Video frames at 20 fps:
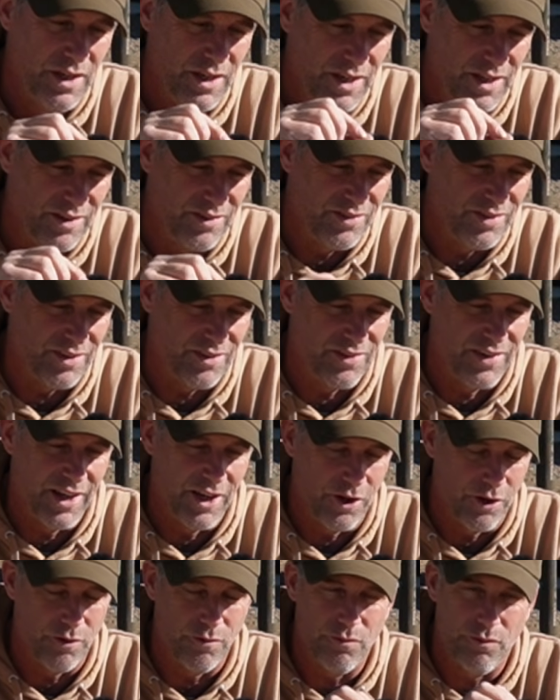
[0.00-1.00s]
It sits
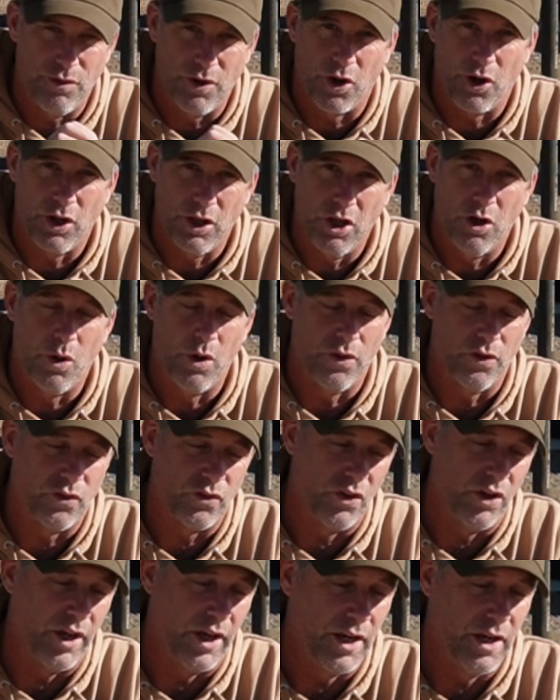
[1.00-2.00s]
down very low on the
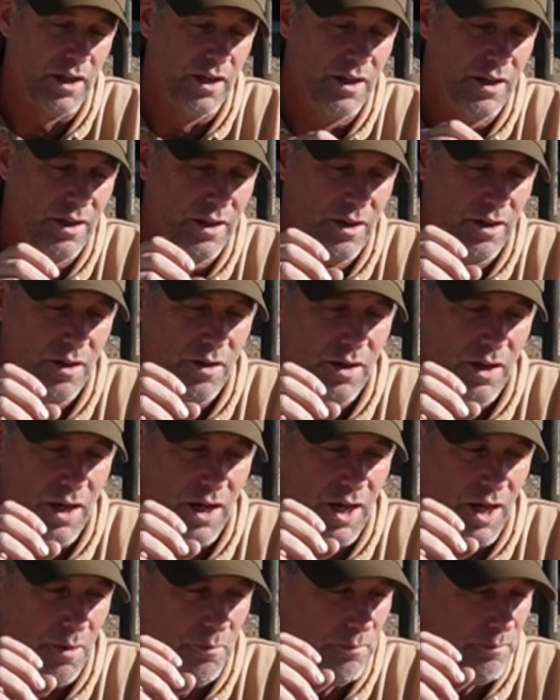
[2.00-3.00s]
slide.
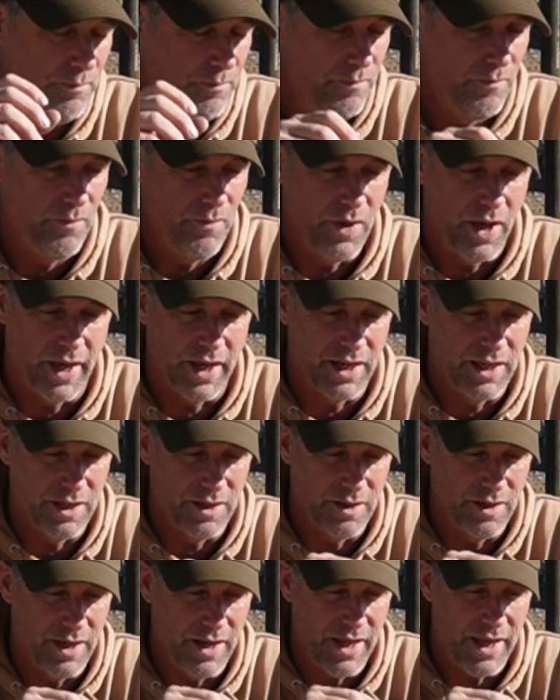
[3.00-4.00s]
I
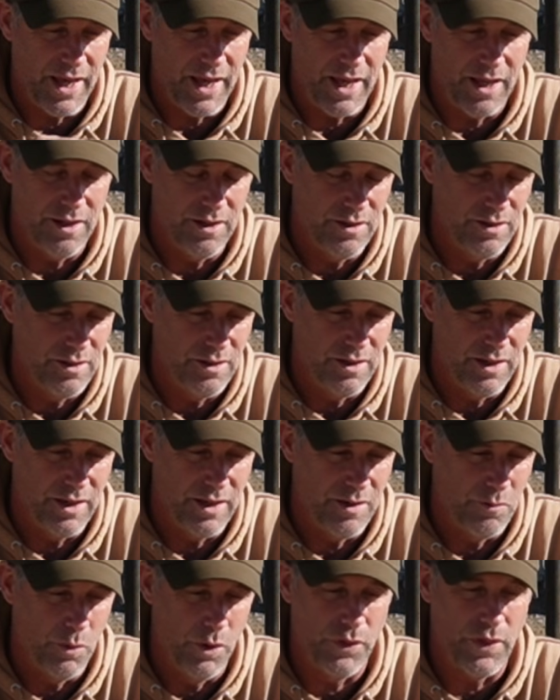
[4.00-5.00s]
can,
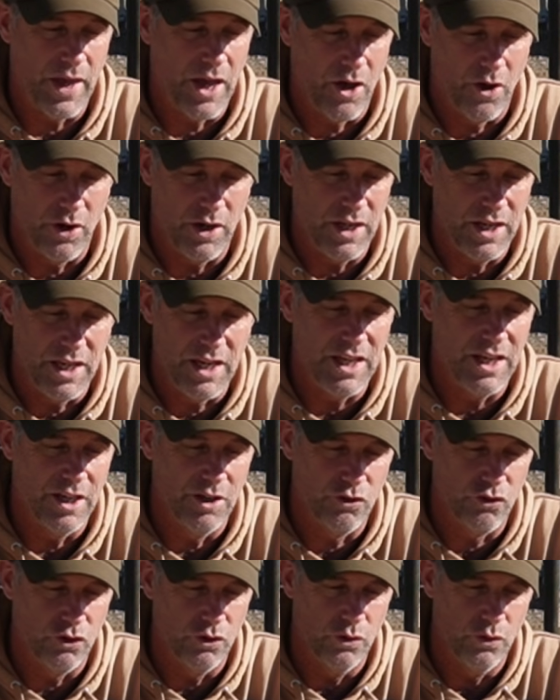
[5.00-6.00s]
without any
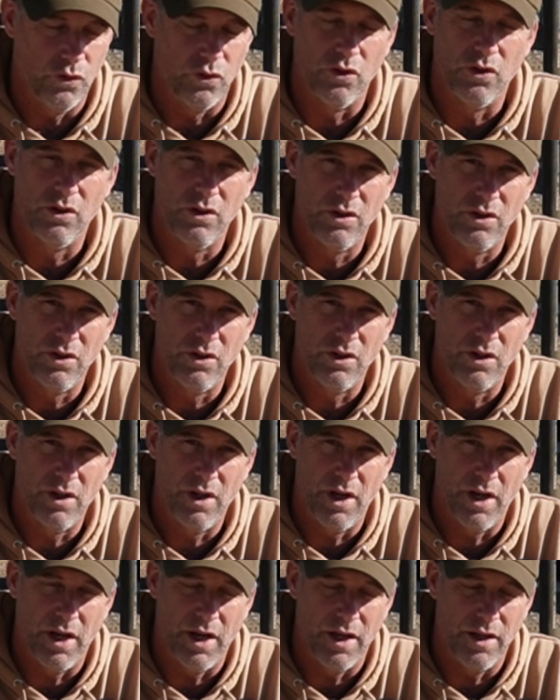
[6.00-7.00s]
issues,
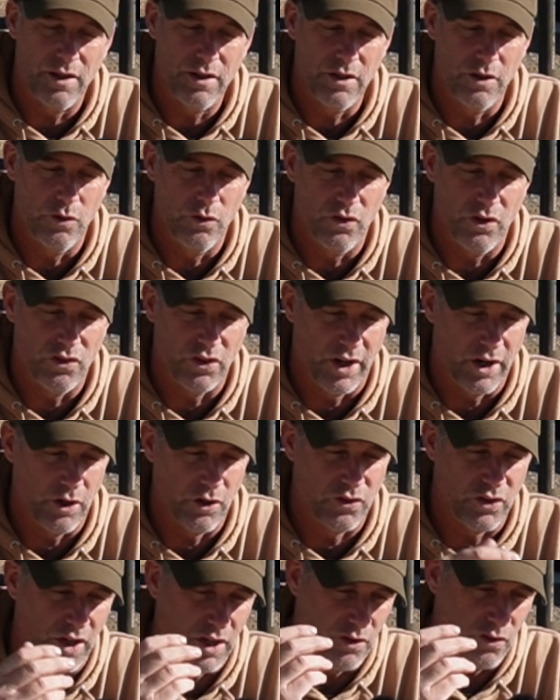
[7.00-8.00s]
use these
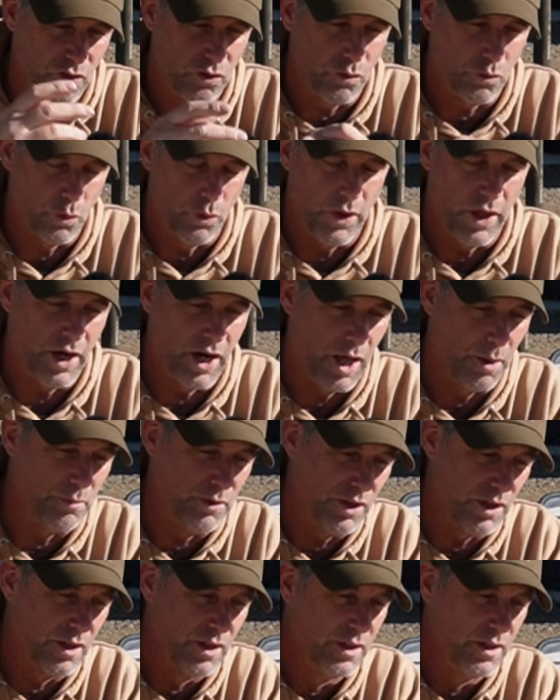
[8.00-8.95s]
iron sights through that optic.